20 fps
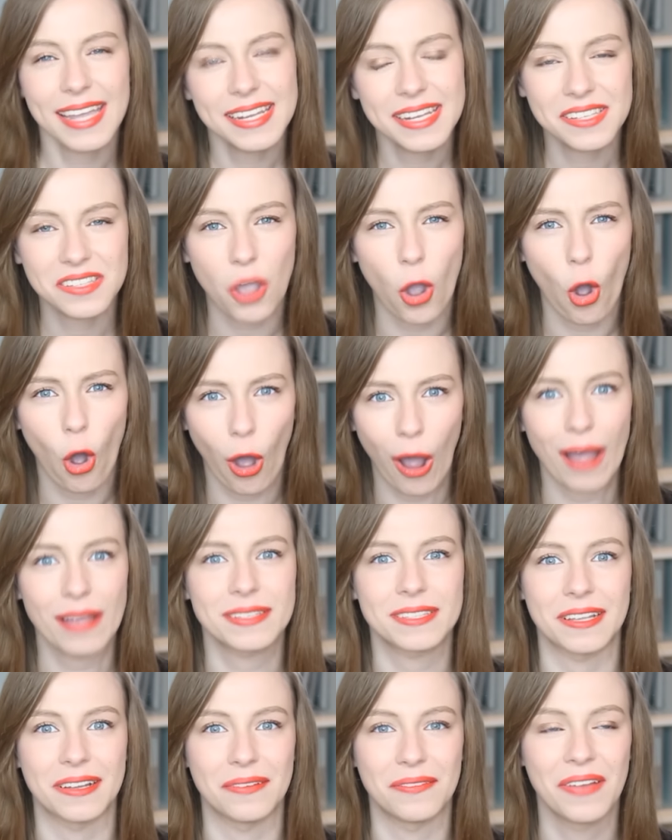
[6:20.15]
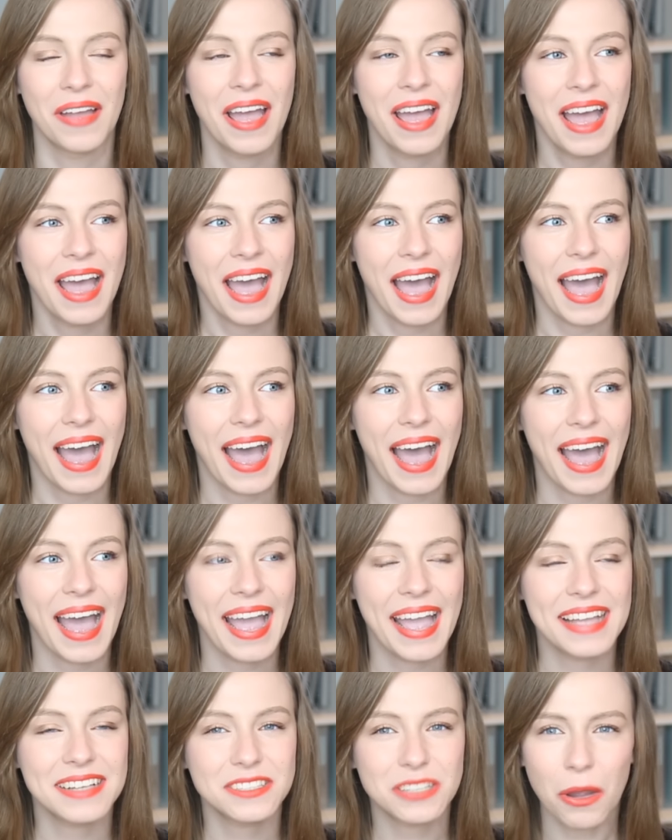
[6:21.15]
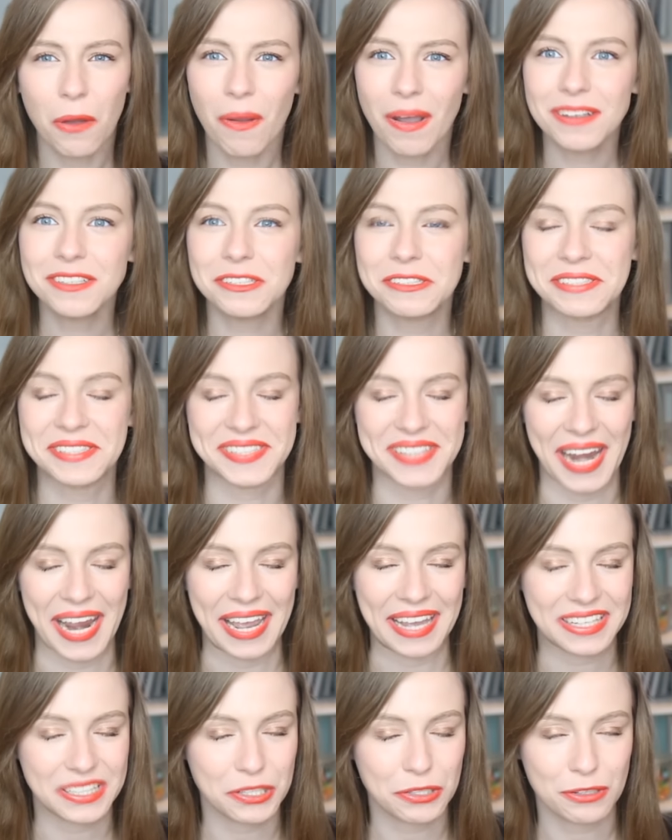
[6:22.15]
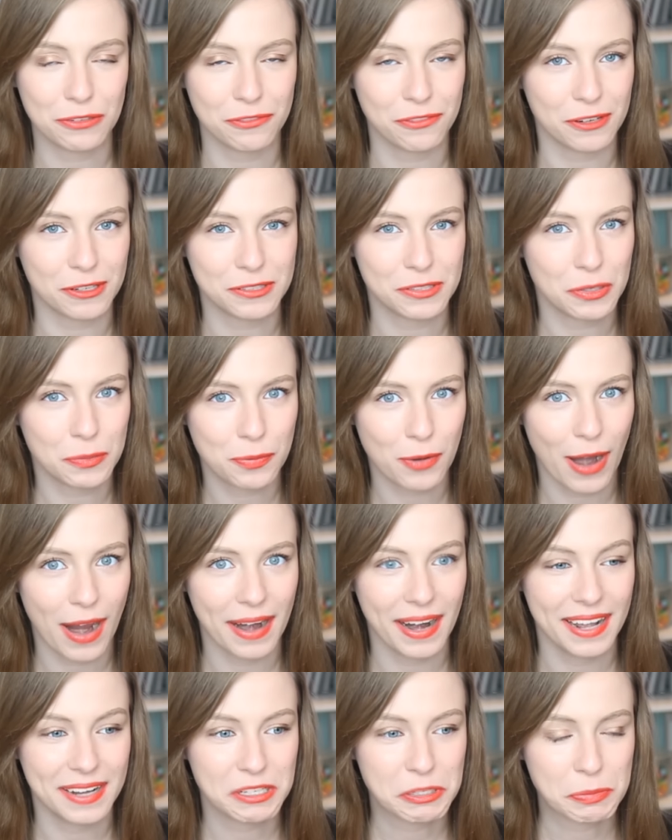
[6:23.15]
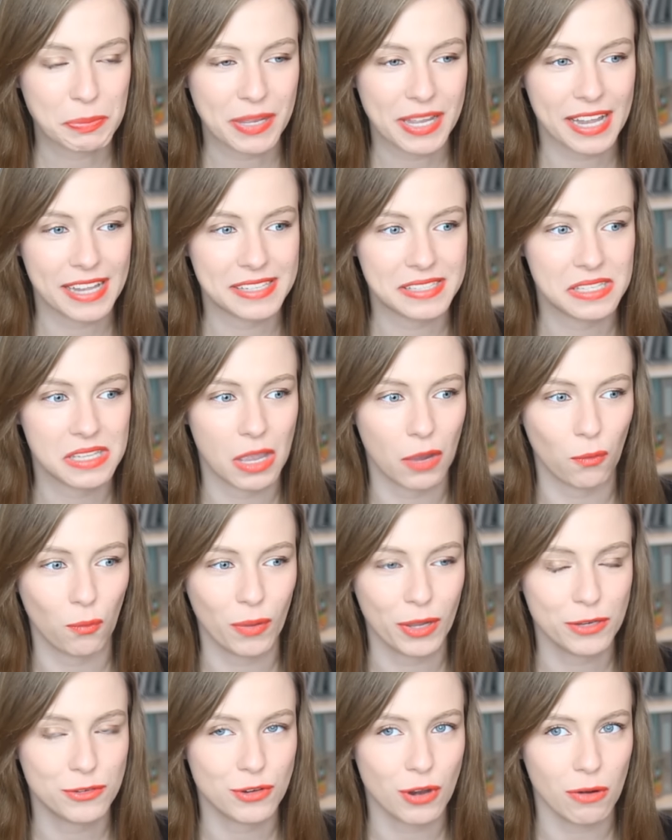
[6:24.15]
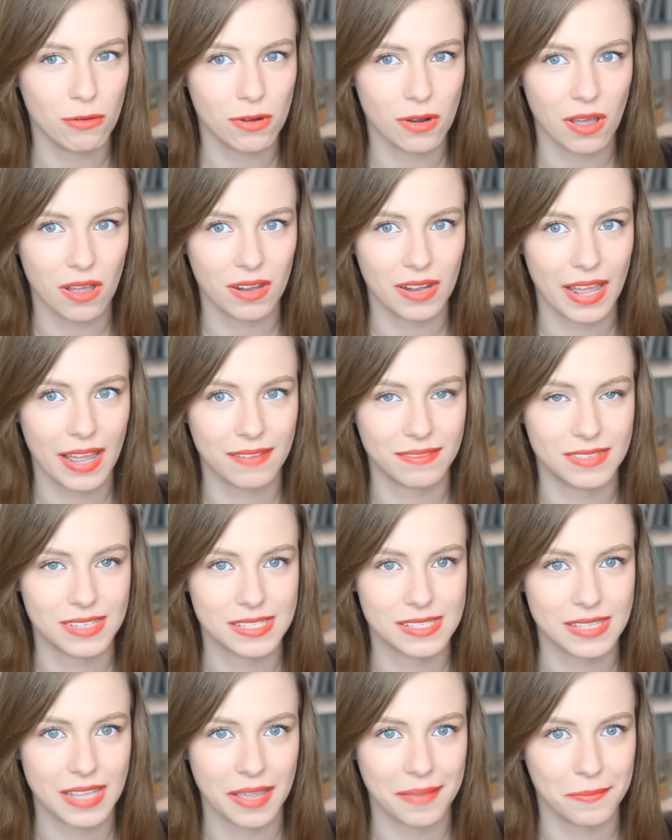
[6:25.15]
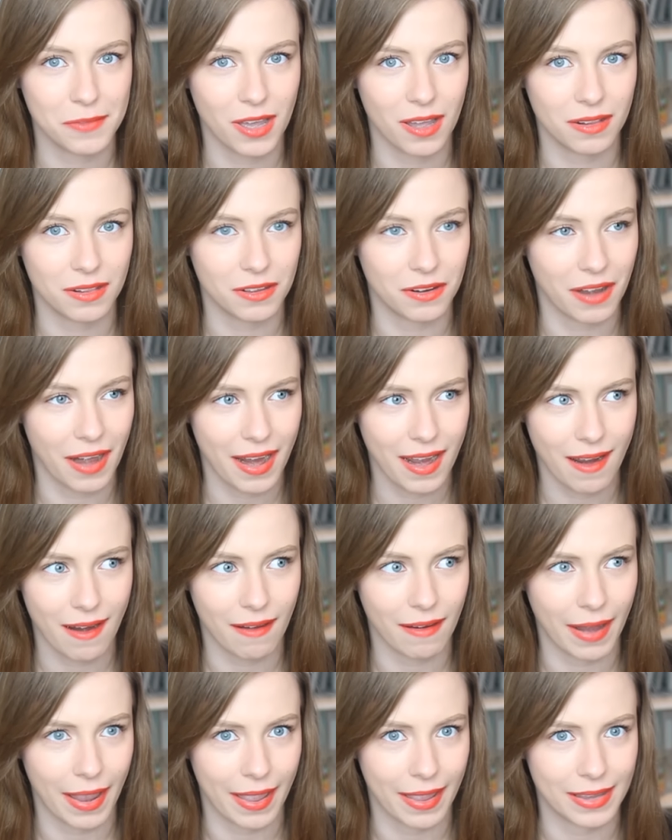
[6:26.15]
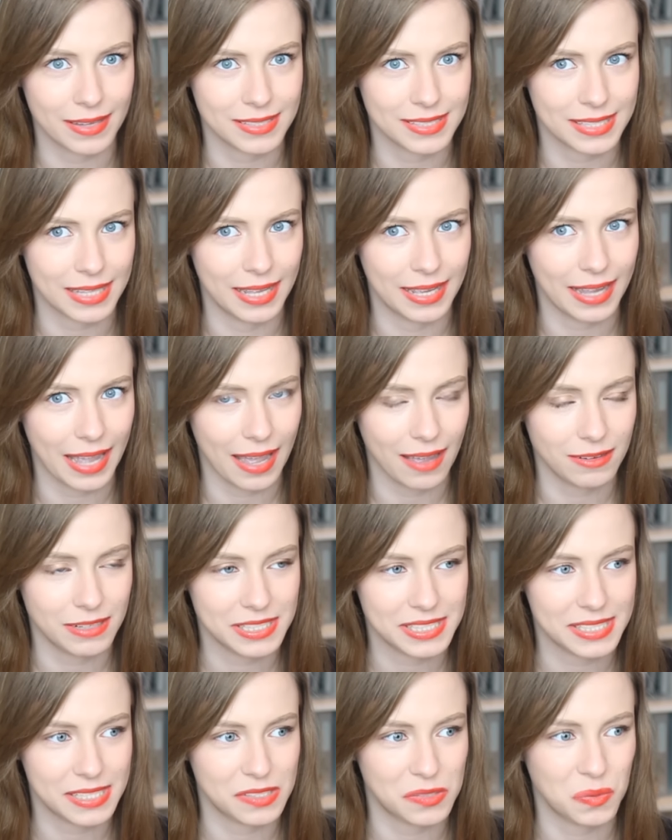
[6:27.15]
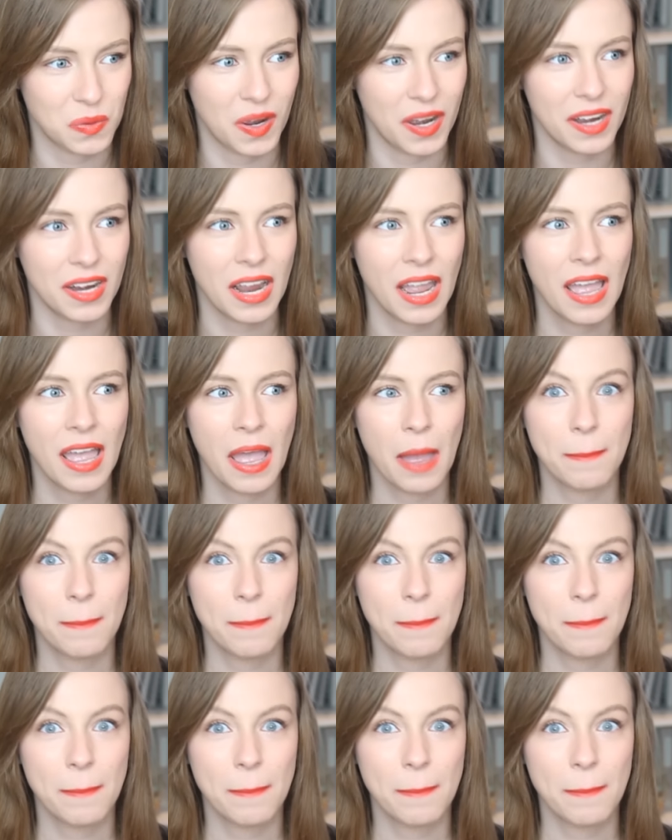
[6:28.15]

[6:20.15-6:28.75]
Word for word: it is awesome. I don't understand universal products because we don't all have the same color hair, guys. Like, how does this work?